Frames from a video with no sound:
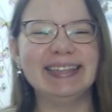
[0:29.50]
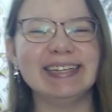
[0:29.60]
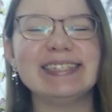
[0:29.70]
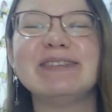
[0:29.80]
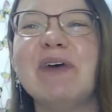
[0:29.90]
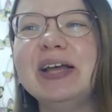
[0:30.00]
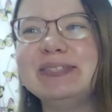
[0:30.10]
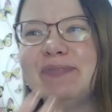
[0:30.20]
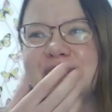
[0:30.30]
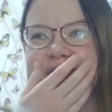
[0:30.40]
This
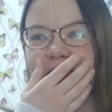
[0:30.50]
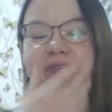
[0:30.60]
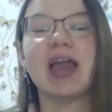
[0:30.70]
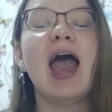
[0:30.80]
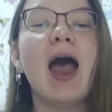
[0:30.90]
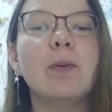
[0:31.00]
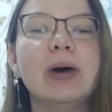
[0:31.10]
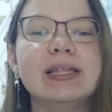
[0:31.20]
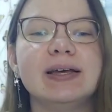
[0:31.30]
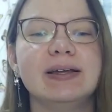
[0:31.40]
reminds me of something.
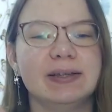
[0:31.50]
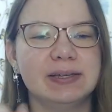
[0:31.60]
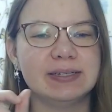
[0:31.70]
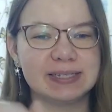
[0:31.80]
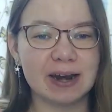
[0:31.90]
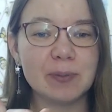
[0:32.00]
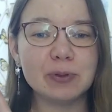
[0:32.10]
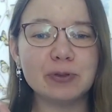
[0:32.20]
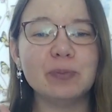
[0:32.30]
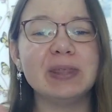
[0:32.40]
But
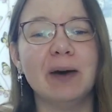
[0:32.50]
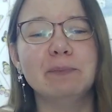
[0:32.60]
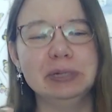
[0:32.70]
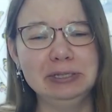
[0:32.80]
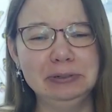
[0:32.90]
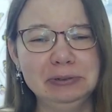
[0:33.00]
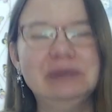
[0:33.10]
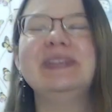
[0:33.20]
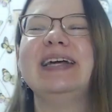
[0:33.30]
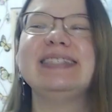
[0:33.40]
scraping to be number
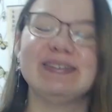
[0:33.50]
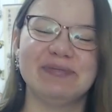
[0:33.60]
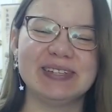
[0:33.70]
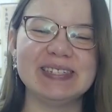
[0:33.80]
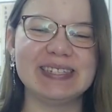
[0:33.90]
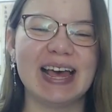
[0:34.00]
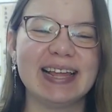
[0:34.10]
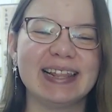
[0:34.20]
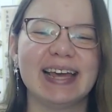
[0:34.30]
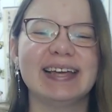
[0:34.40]
two, that's a bit
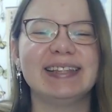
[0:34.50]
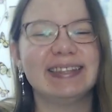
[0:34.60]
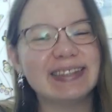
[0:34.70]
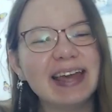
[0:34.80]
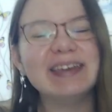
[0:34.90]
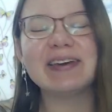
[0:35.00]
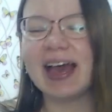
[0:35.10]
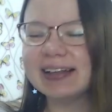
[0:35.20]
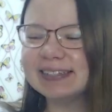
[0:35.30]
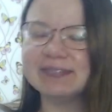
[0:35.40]
sad. Like, you
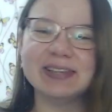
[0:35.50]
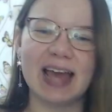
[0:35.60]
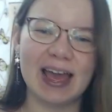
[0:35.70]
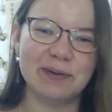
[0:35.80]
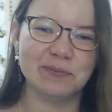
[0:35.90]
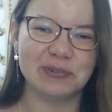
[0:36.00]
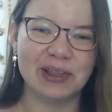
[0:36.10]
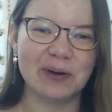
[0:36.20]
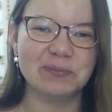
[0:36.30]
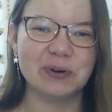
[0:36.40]
can't even aim for
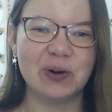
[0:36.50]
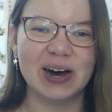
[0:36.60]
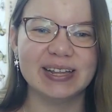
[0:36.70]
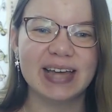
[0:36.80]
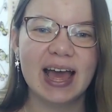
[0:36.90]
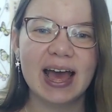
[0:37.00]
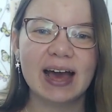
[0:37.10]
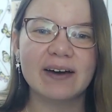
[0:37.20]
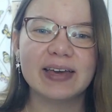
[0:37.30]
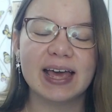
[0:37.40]
number one.
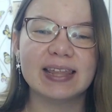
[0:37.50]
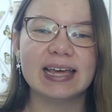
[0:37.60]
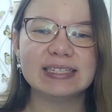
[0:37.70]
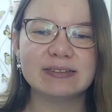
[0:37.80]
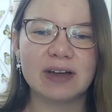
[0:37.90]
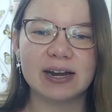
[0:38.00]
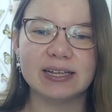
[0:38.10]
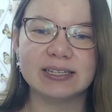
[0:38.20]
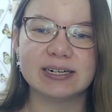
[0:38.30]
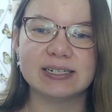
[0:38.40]
Okay, that's very
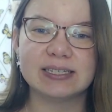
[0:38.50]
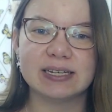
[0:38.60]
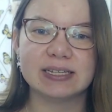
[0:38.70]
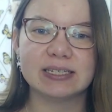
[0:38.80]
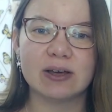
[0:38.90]
interesting.